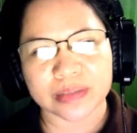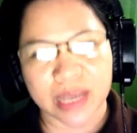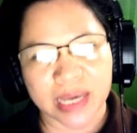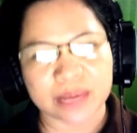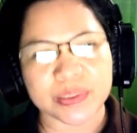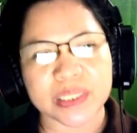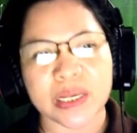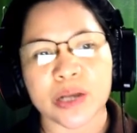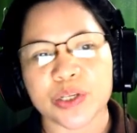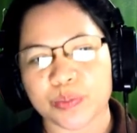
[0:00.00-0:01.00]
times
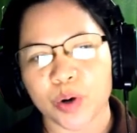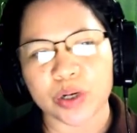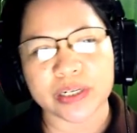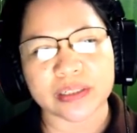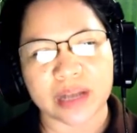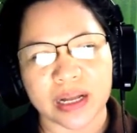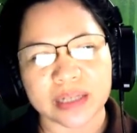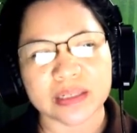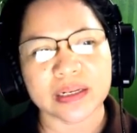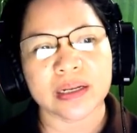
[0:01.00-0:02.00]
smaller than